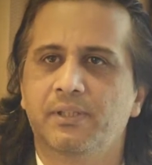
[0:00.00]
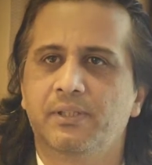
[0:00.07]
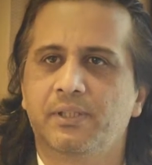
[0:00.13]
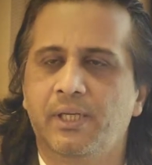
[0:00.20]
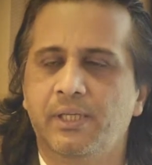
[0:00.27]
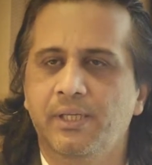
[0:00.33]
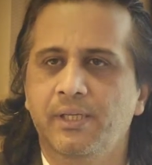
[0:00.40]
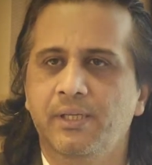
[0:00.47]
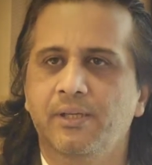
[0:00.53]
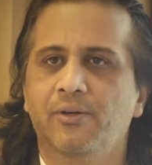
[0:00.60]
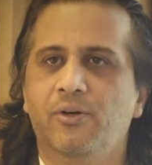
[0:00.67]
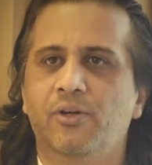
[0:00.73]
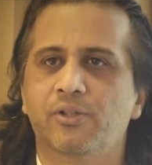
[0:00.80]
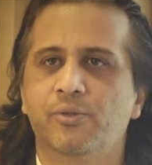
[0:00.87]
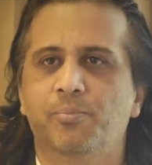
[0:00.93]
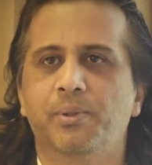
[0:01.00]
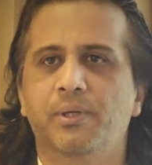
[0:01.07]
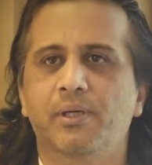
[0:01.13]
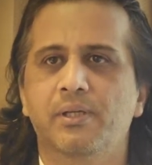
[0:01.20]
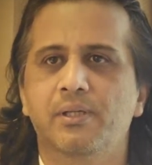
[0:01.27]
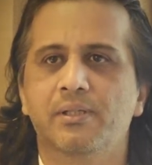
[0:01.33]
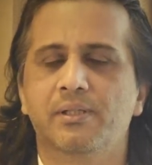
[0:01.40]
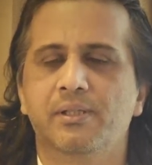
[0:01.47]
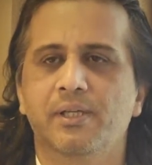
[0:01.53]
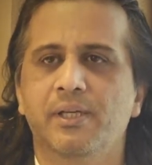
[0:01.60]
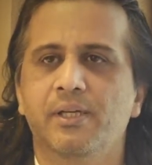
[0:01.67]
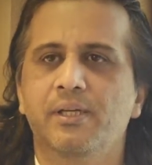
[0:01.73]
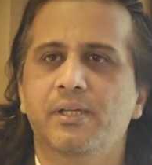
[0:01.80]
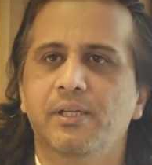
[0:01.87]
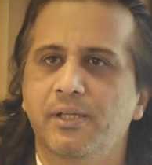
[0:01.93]
running hospitals
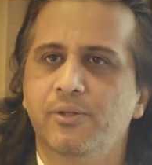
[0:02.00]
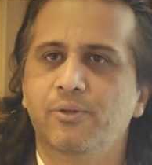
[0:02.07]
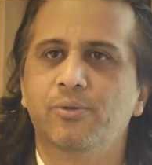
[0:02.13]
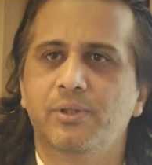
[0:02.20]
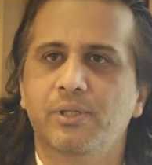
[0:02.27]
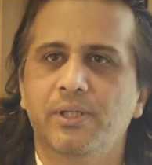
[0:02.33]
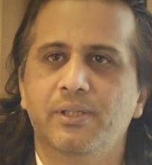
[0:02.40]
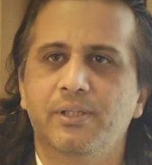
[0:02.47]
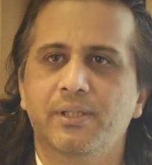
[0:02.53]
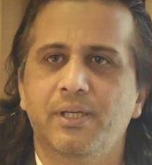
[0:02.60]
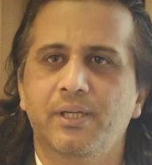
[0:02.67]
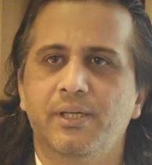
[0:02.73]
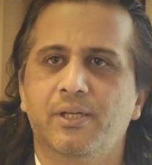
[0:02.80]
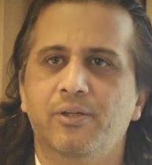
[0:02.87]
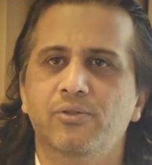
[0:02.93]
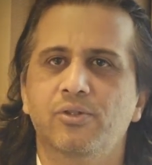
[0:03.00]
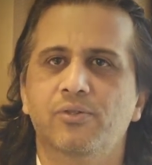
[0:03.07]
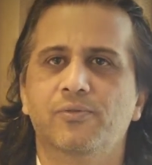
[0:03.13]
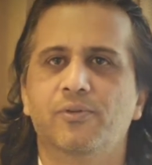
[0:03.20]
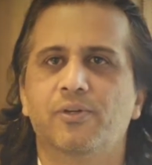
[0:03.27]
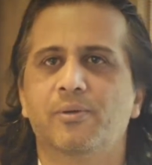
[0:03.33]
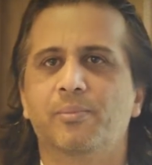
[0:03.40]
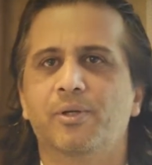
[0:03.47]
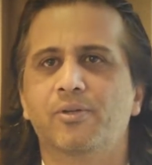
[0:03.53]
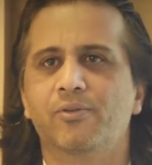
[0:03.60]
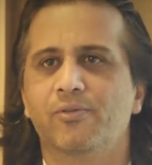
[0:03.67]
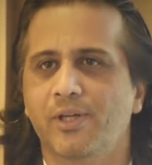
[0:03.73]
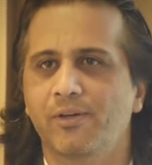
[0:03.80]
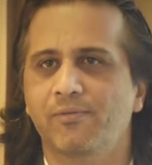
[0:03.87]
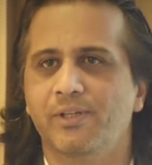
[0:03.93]
in tier 2, tier 3 towns for about
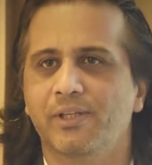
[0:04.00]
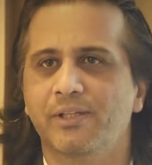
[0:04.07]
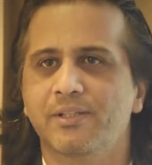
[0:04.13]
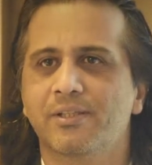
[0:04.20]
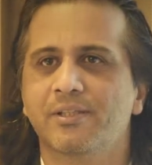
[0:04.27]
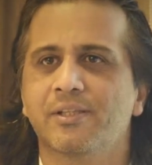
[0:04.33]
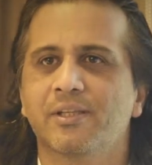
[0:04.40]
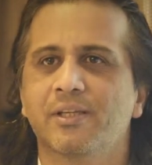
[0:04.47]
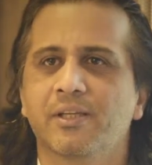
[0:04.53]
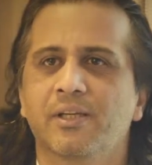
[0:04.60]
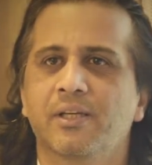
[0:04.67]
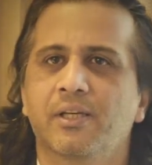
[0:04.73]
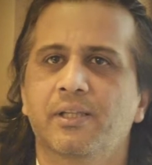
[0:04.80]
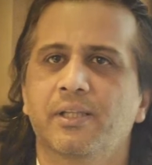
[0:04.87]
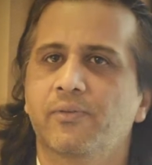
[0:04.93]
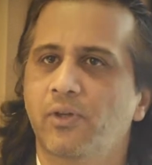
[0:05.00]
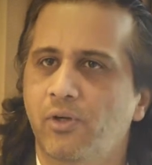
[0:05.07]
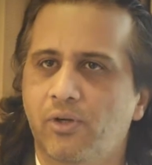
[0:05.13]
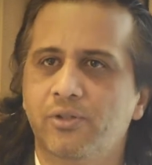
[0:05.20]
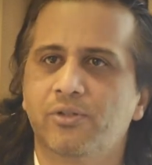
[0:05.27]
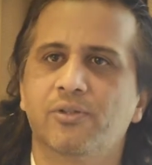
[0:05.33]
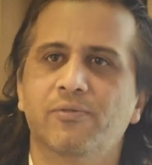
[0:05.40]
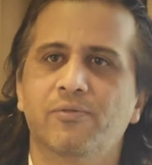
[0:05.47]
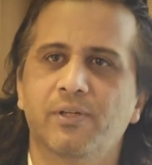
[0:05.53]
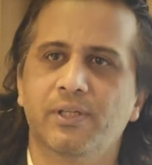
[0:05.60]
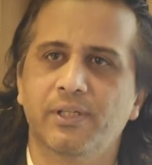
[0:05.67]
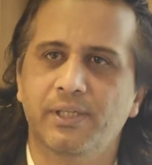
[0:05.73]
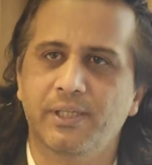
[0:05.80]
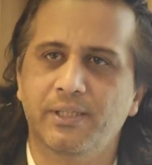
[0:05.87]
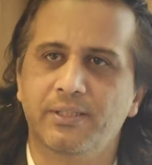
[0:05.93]
12 years, there were lots of
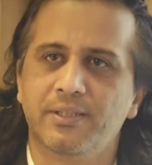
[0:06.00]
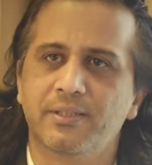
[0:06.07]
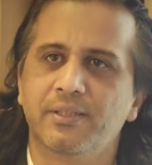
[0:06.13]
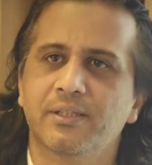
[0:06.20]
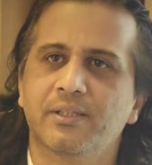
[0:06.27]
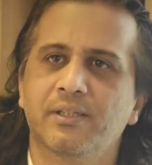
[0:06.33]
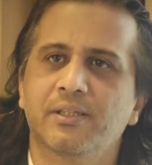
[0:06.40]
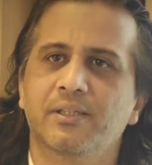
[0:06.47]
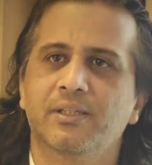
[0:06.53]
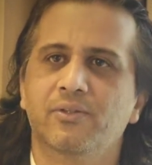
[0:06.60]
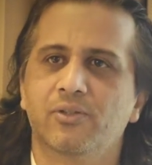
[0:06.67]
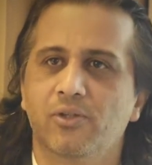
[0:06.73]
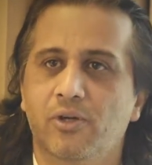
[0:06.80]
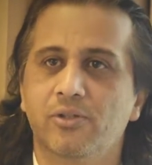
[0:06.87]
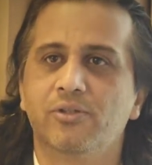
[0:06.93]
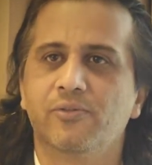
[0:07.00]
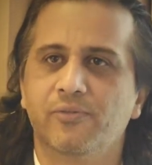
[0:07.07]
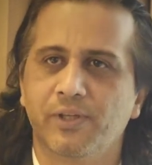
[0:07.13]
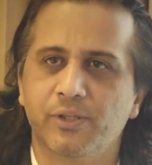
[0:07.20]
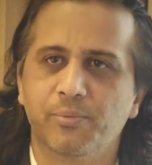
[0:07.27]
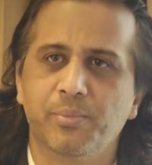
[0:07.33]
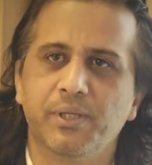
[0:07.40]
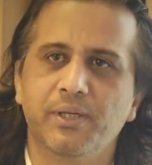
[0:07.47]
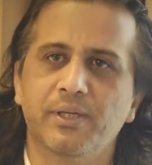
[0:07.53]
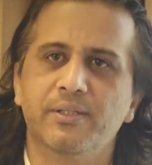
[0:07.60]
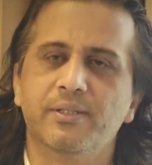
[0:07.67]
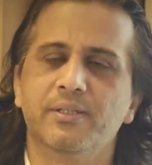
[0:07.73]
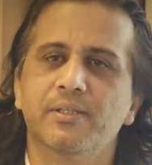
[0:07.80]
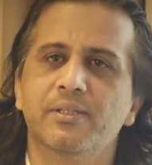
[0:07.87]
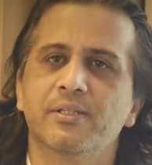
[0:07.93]
learnings. There was lots of
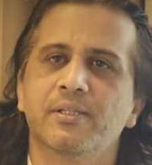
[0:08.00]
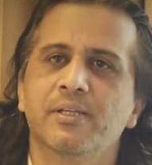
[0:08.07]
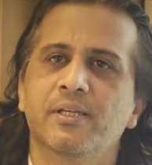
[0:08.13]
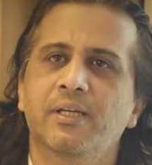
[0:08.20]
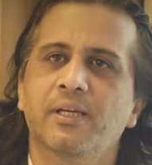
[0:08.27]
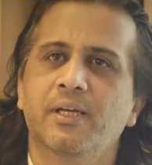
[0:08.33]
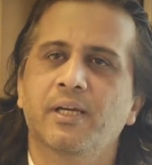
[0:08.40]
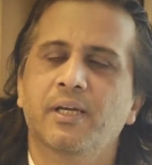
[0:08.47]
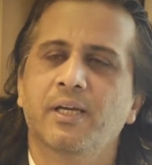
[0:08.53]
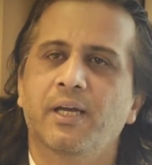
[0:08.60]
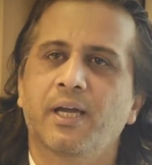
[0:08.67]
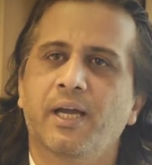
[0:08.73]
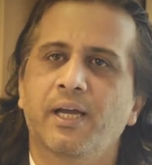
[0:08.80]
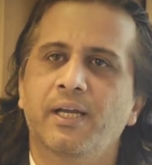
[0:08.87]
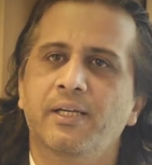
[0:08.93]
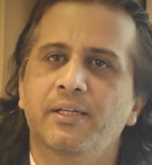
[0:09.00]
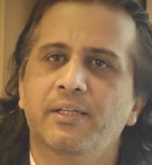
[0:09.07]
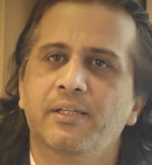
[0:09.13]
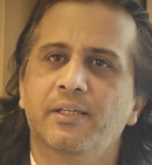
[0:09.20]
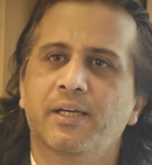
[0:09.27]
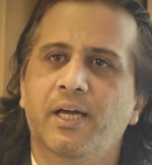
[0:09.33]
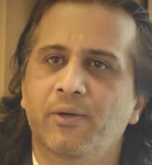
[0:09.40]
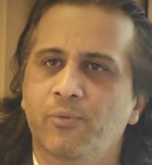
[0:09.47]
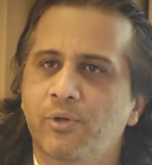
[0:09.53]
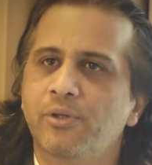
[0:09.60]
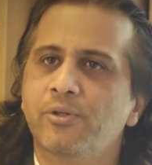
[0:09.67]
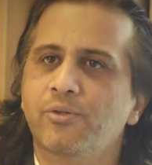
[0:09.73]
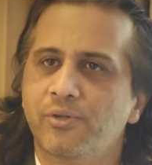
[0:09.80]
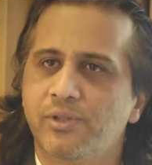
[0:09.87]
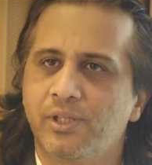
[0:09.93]
experiences. And I
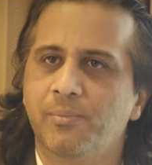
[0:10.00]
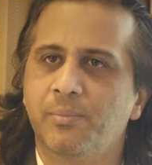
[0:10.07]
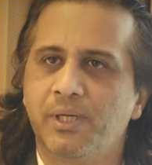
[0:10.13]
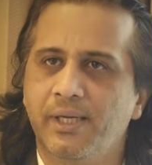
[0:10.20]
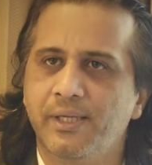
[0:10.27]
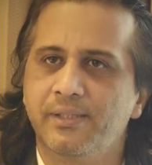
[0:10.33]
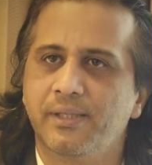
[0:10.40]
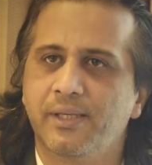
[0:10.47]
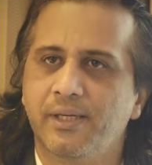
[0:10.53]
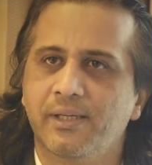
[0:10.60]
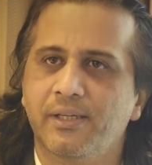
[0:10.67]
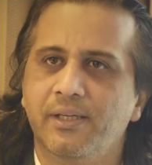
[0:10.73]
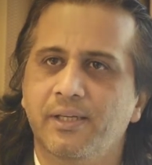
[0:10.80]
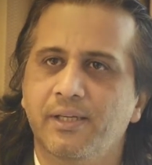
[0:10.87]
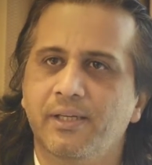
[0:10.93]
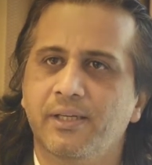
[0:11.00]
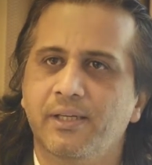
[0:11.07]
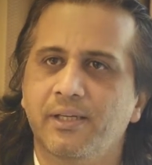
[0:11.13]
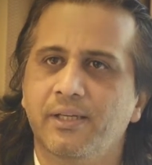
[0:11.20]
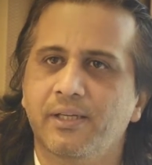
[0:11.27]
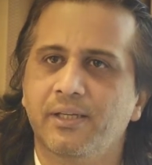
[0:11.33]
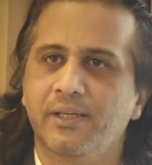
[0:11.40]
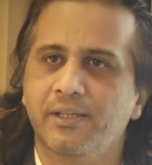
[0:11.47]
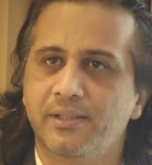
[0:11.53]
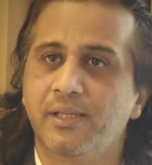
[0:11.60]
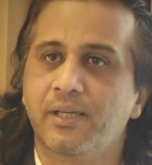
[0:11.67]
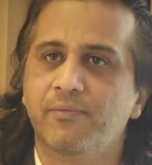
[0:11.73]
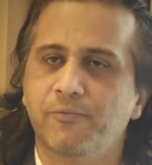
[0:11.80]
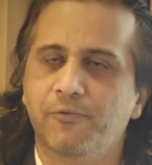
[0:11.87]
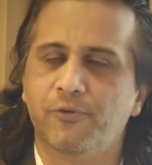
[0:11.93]
wanted to summarize that in
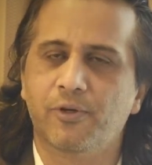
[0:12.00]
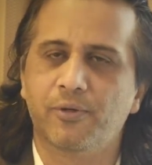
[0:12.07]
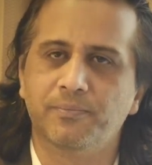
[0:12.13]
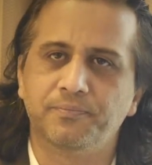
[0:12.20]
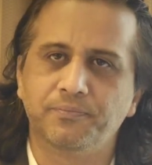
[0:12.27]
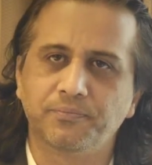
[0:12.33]
some form.